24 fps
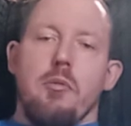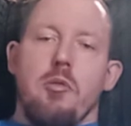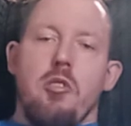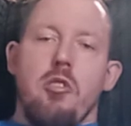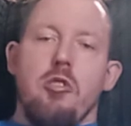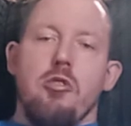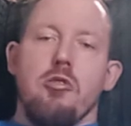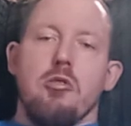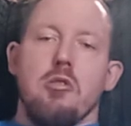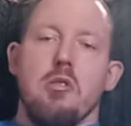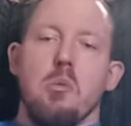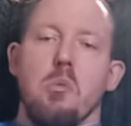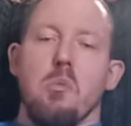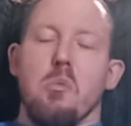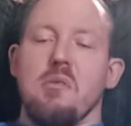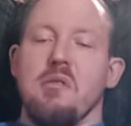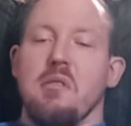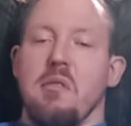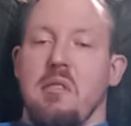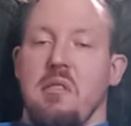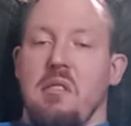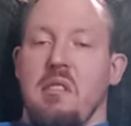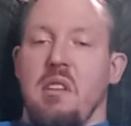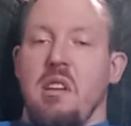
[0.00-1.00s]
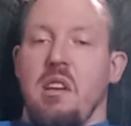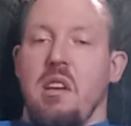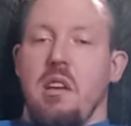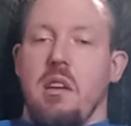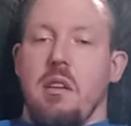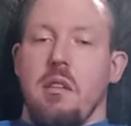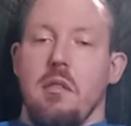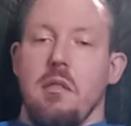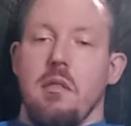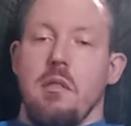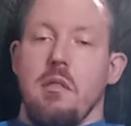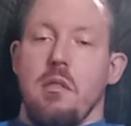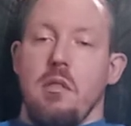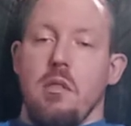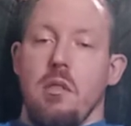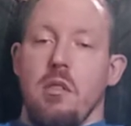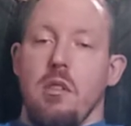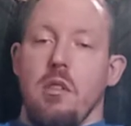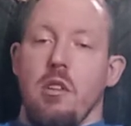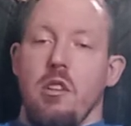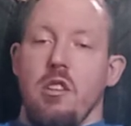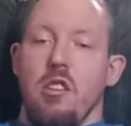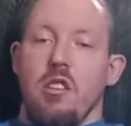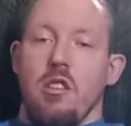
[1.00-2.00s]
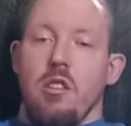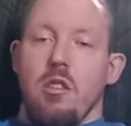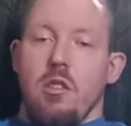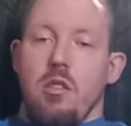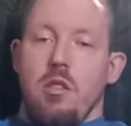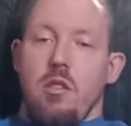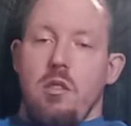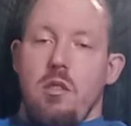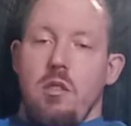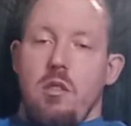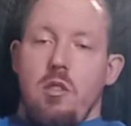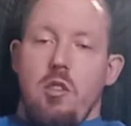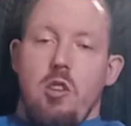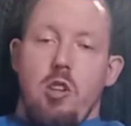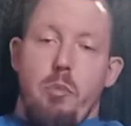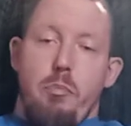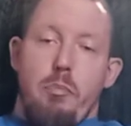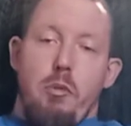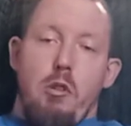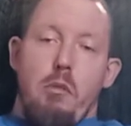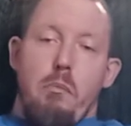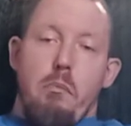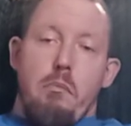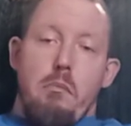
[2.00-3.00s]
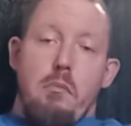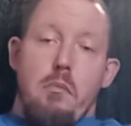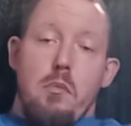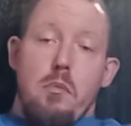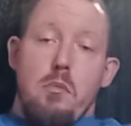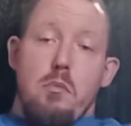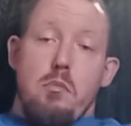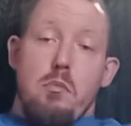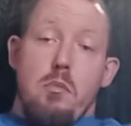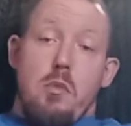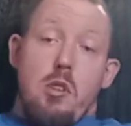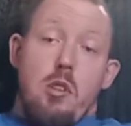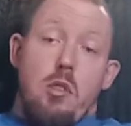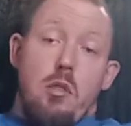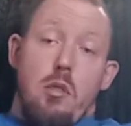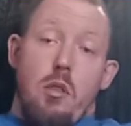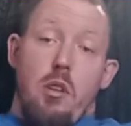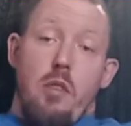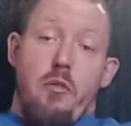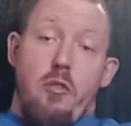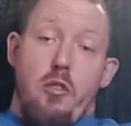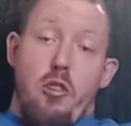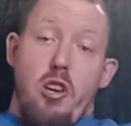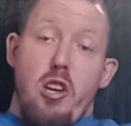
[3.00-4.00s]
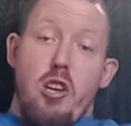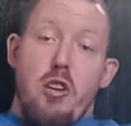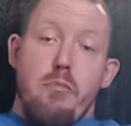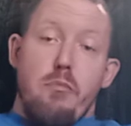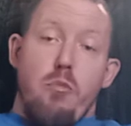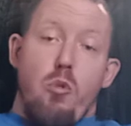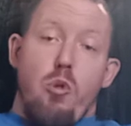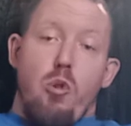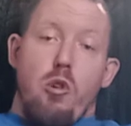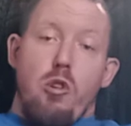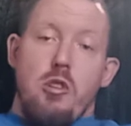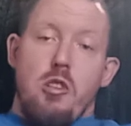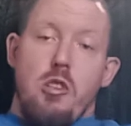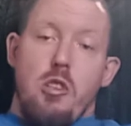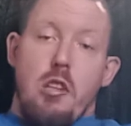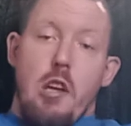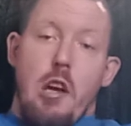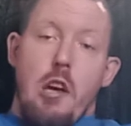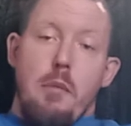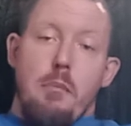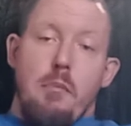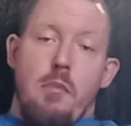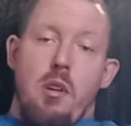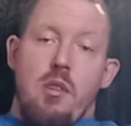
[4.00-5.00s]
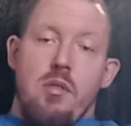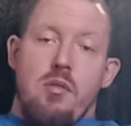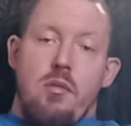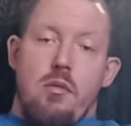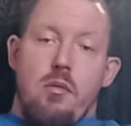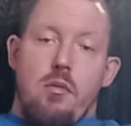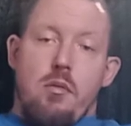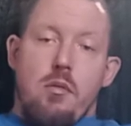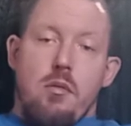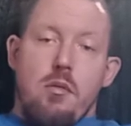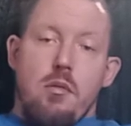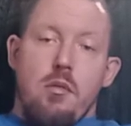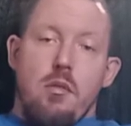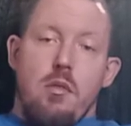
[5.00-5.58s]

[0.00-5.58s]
usually when you eat, if you eat more, you gain muscle.